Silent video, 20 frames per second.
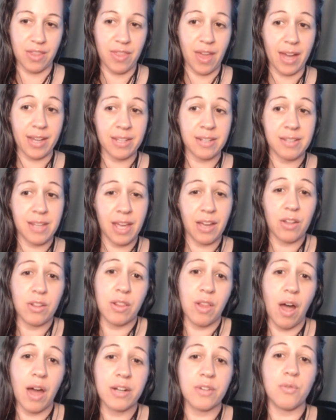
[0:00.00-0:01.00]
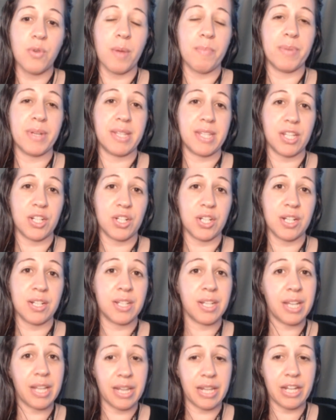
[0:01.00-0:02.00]
that can take a lot of repetition
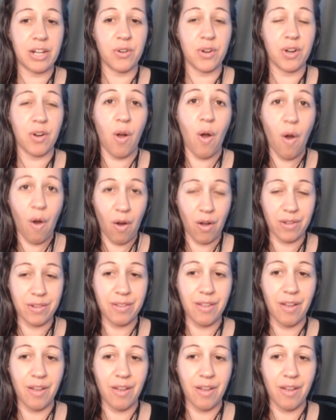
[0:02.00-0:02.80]
to clear it all.